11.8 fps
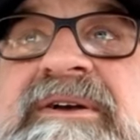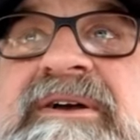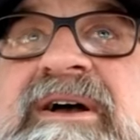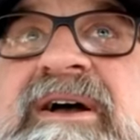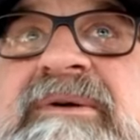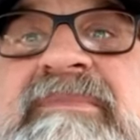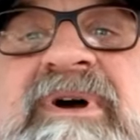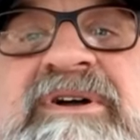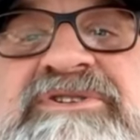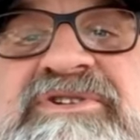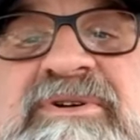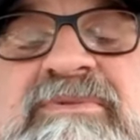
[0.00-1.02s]
I'm not
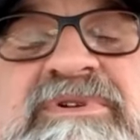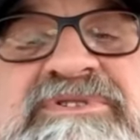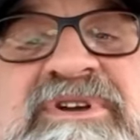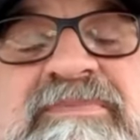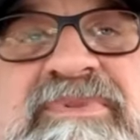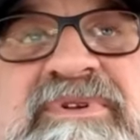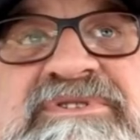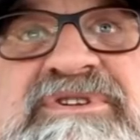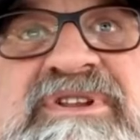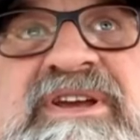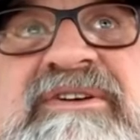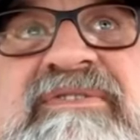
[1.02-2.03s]
sure what's up their
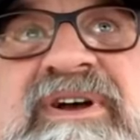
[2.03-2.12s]
sleeve.